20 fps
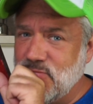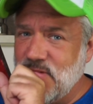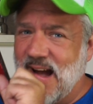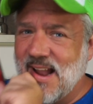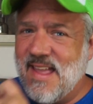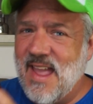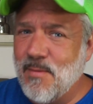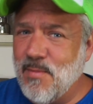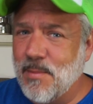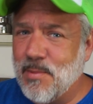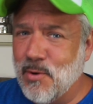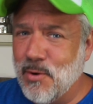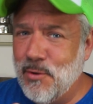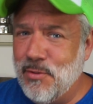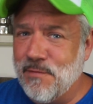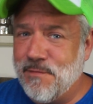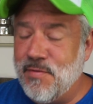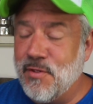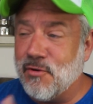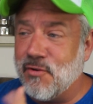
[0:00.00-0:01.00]
I can't remember
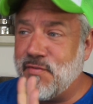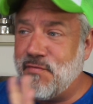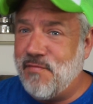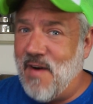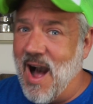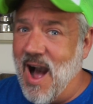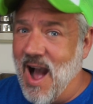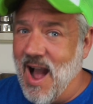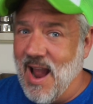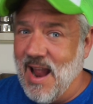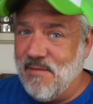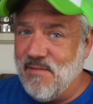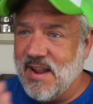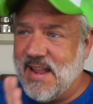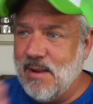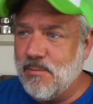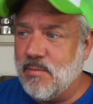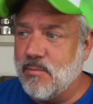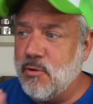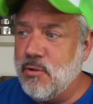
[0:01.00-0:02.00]
who there's five. I
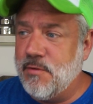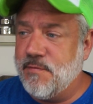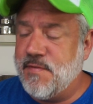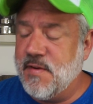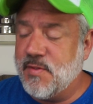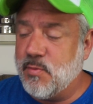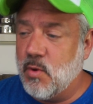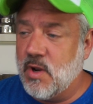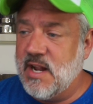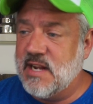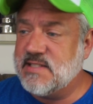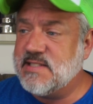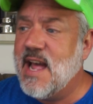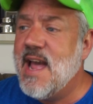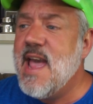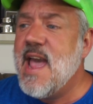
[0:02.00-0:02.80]
can't remember who the fifth one is.